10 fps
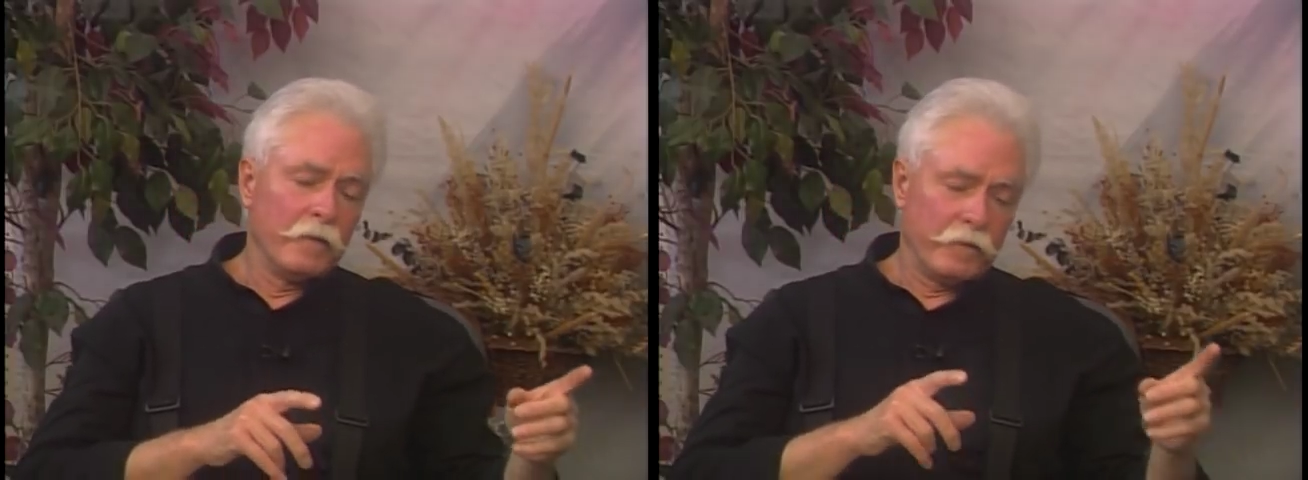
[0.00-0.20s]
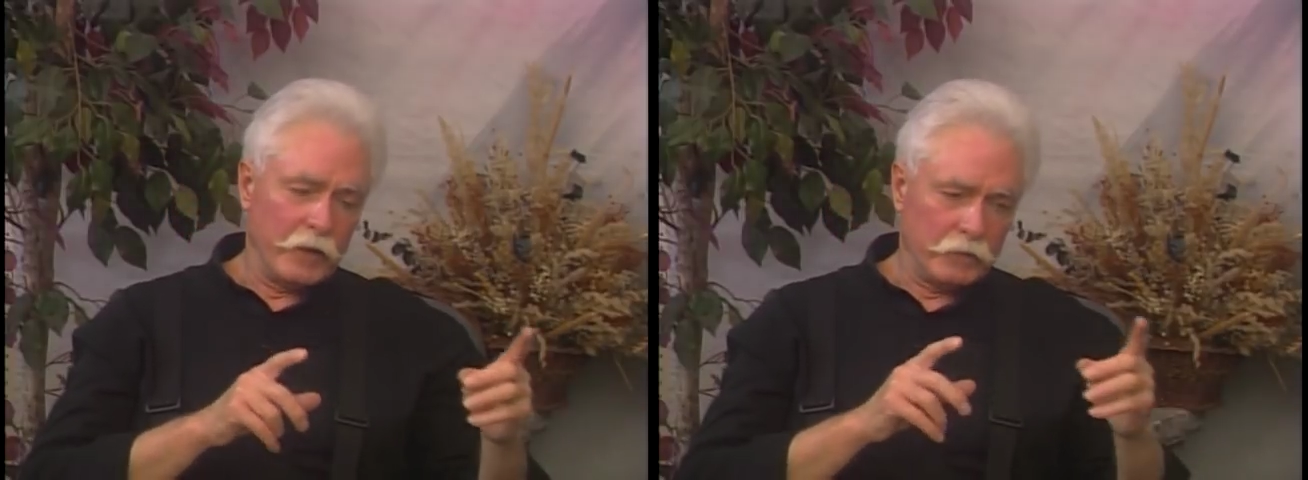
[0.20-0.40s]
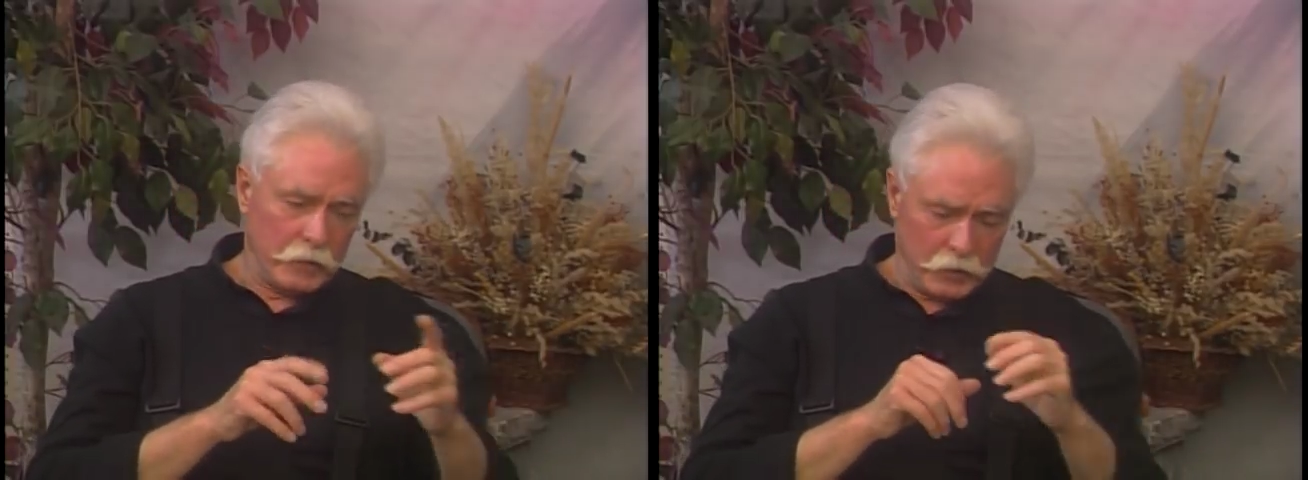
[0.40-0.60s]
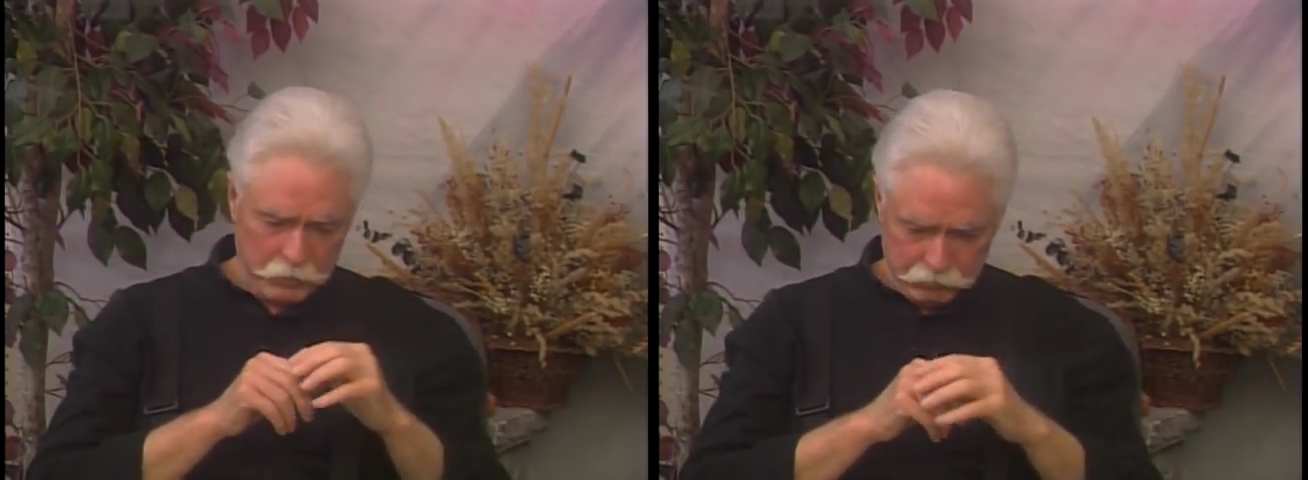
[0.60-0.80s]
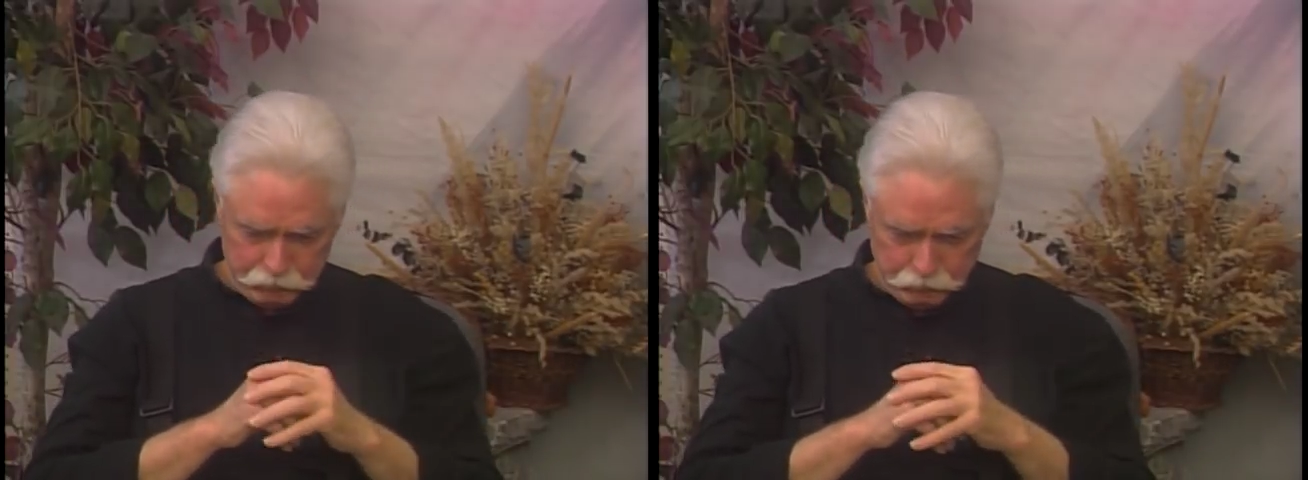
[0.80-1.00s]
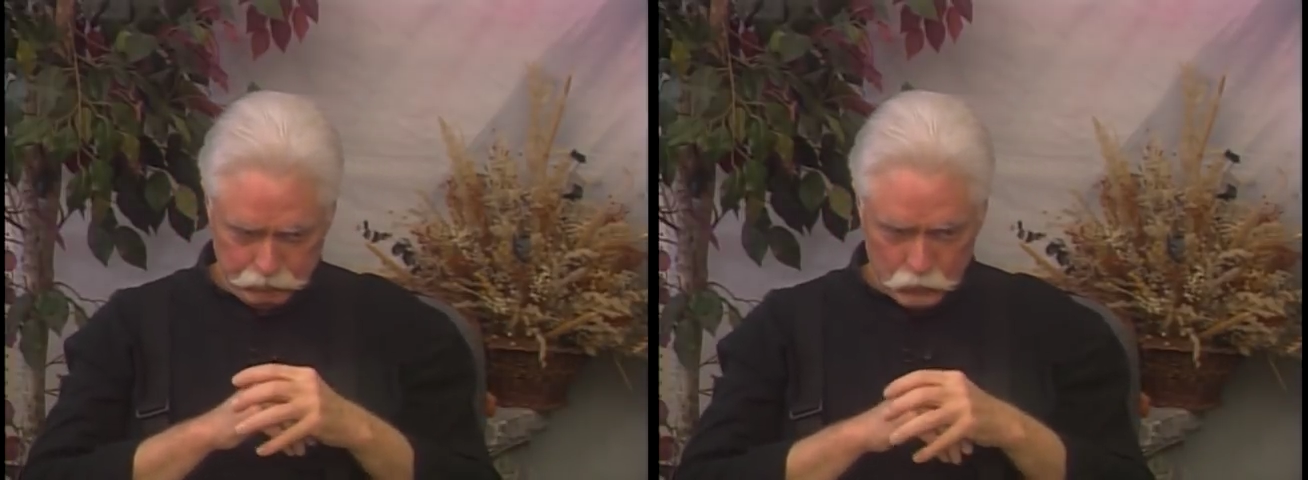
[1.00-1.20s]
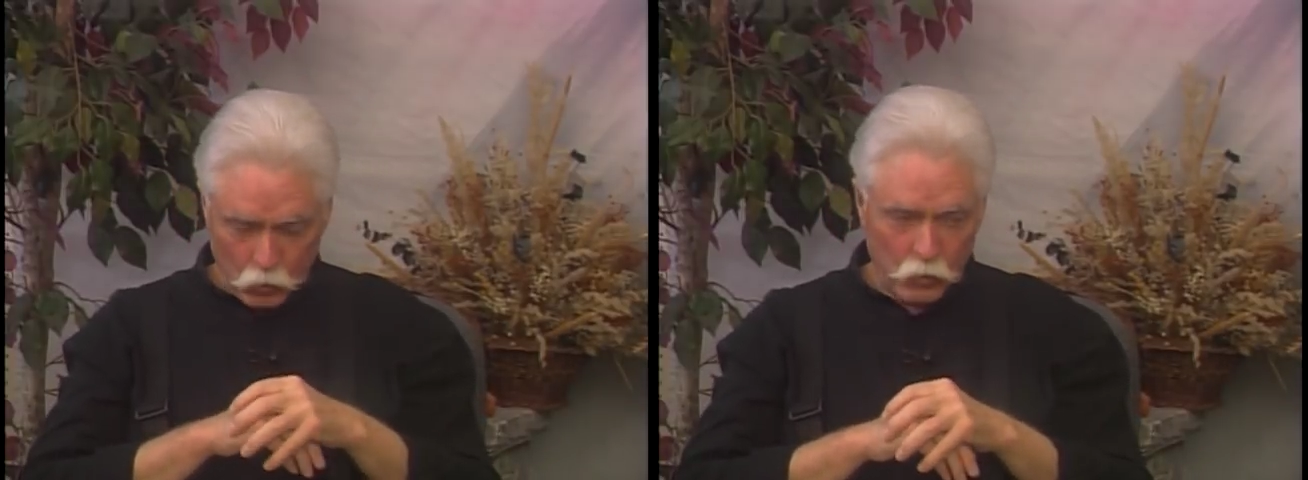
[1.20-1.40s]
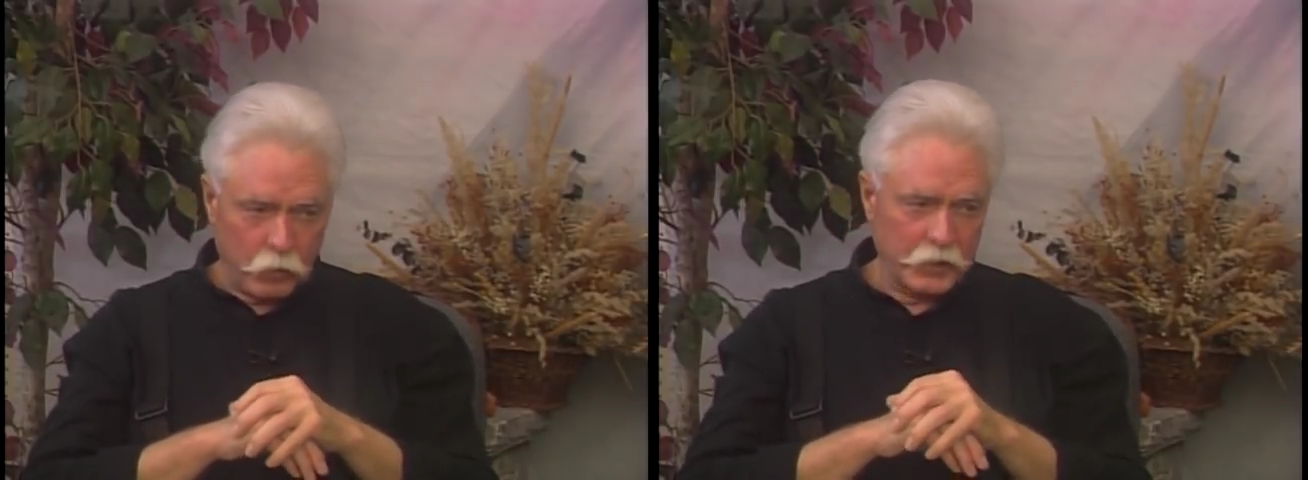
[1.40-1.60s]
that the
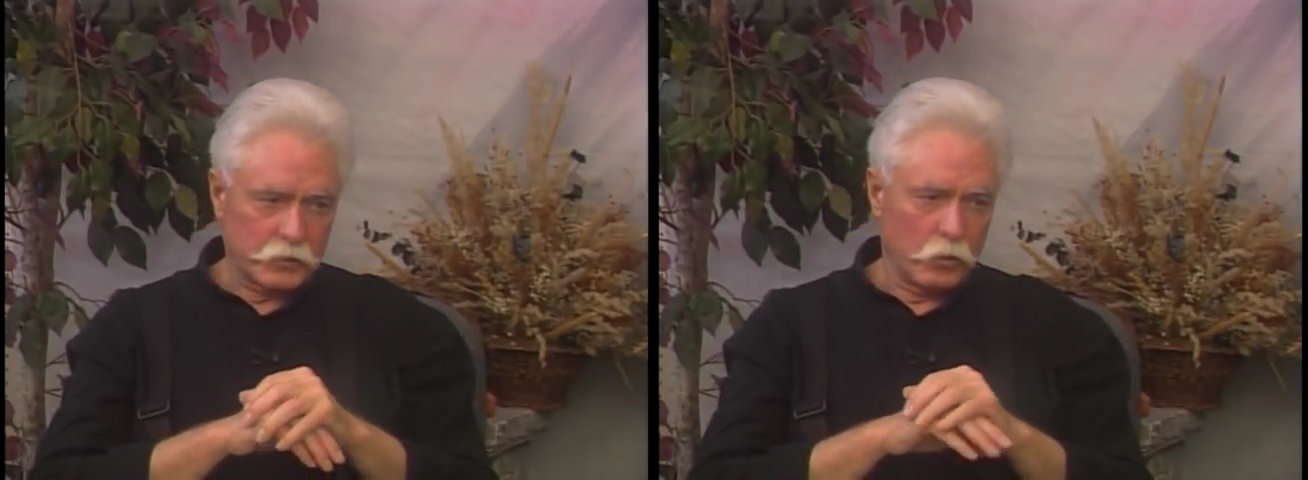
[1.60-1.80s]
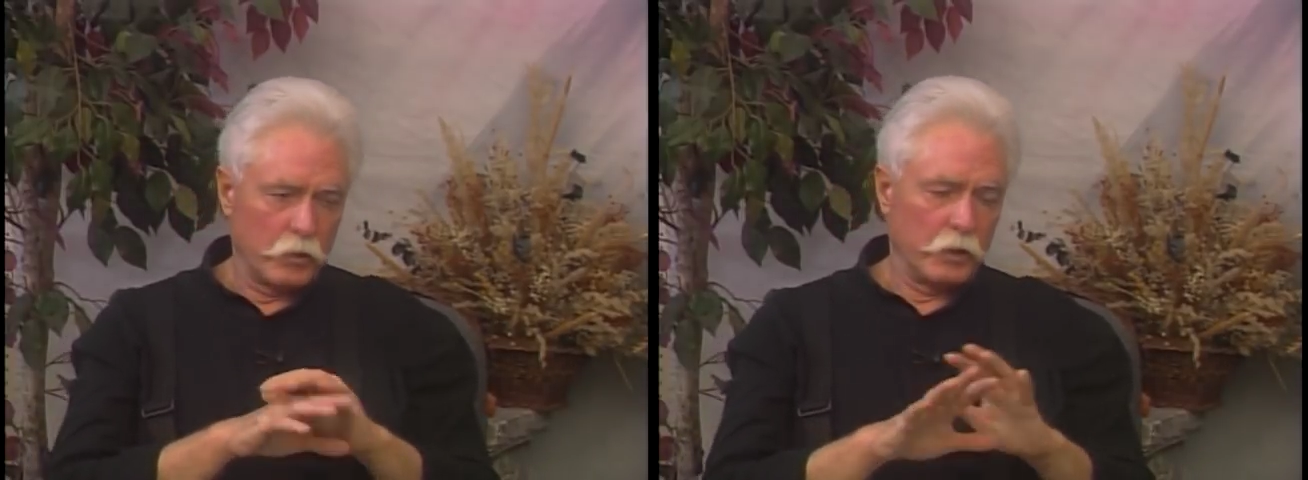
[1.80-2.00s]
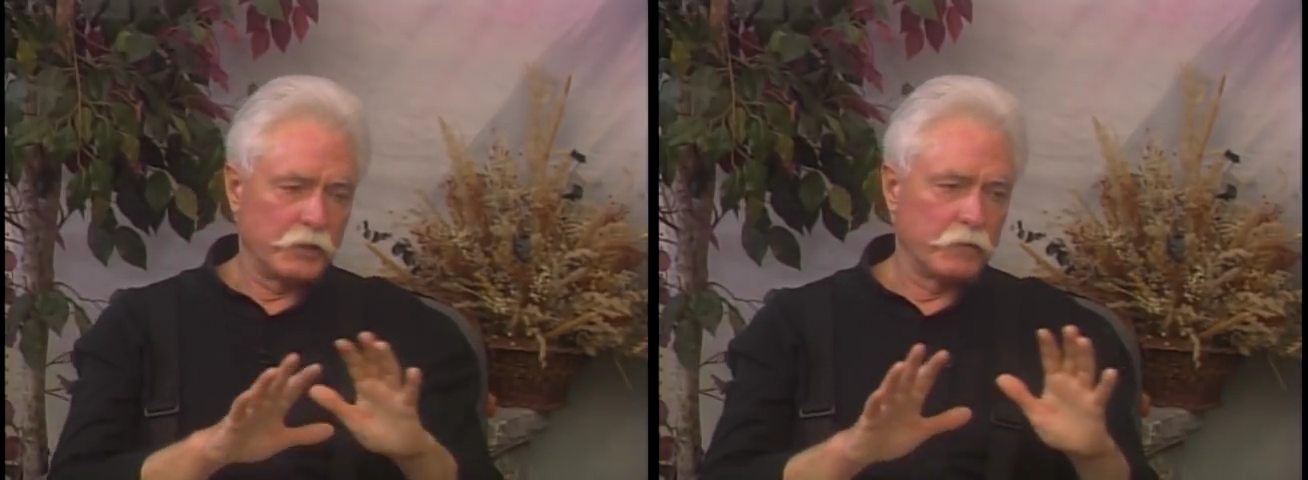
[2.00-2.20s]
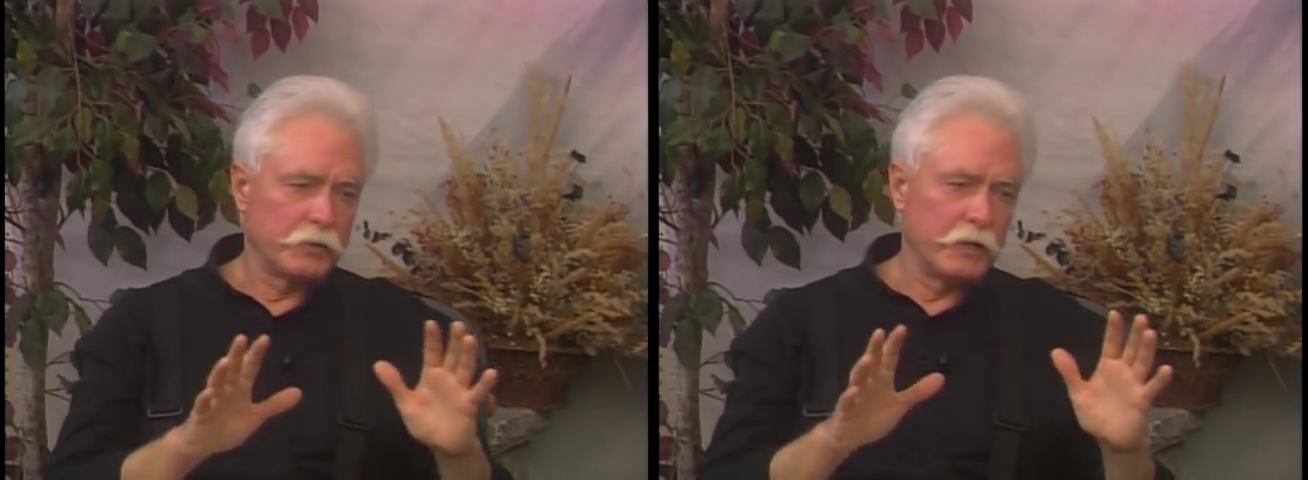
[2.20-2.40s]
Northwest Ordinance for